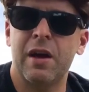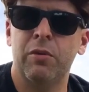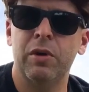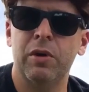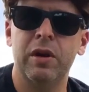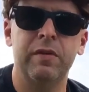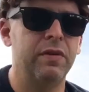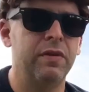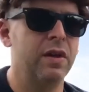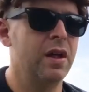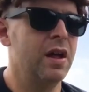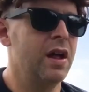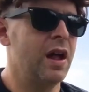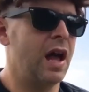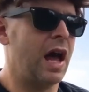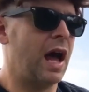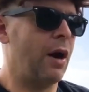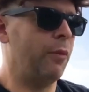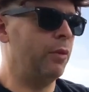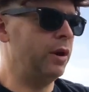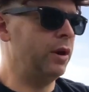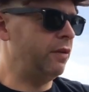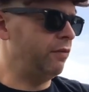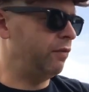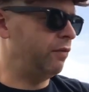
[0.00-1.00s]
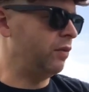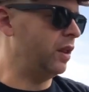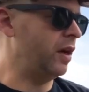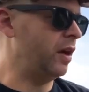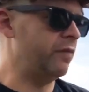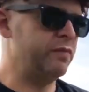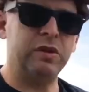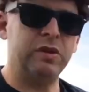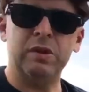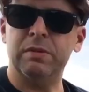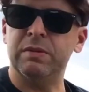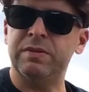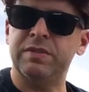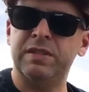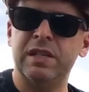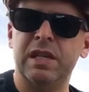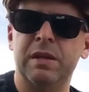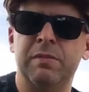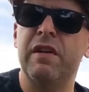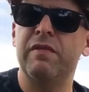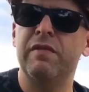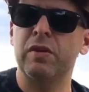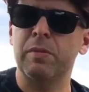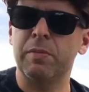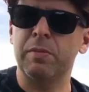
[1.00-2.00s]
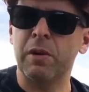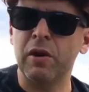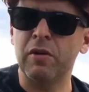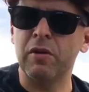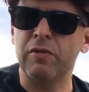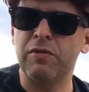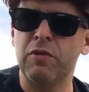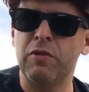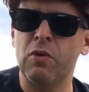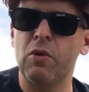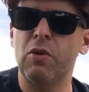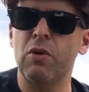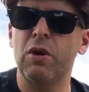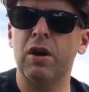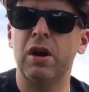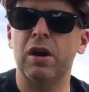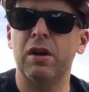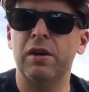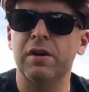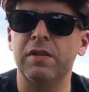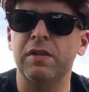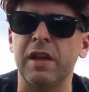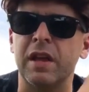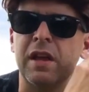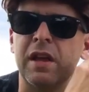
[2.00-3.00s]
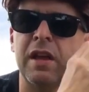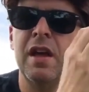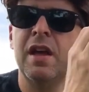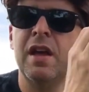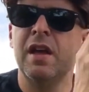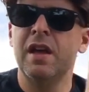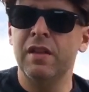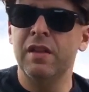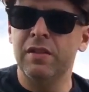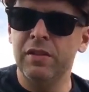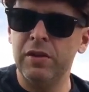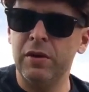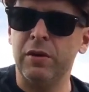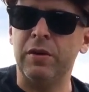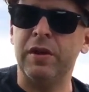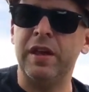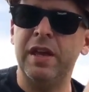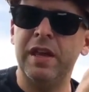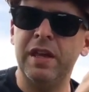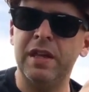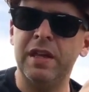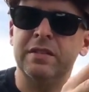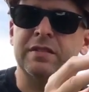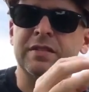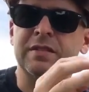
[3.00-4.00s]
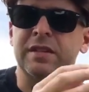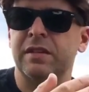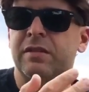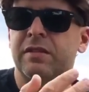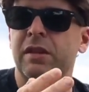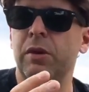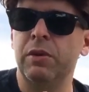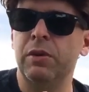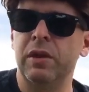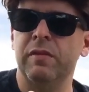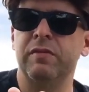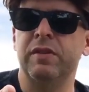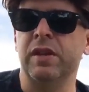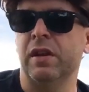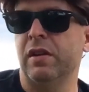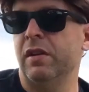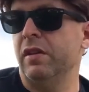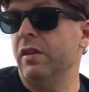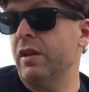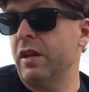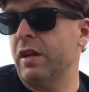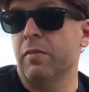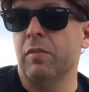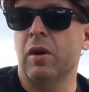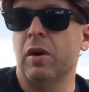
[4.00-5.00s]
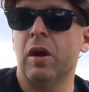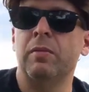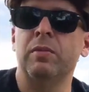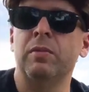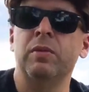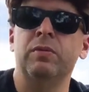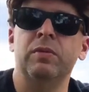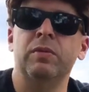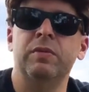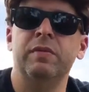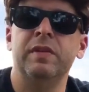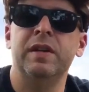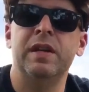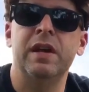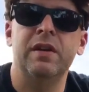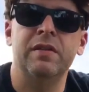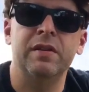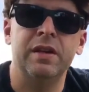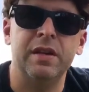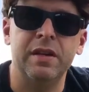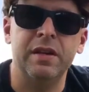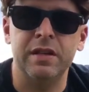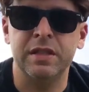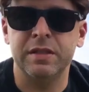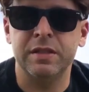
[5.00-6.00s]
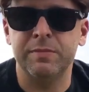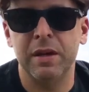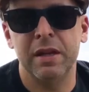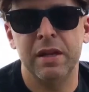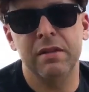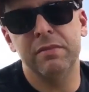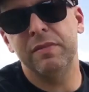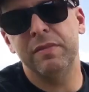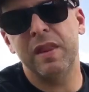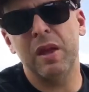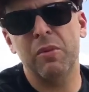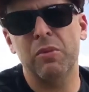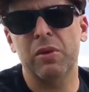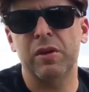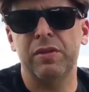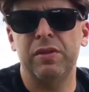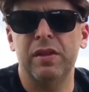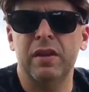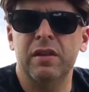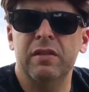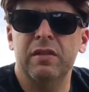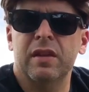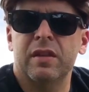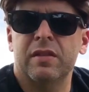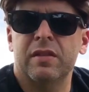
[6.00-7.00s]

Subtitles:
I would have loved to have seen him for Part 4 and like little hints like they would have done in like a Marvel movie nowadays, but they weren't thinking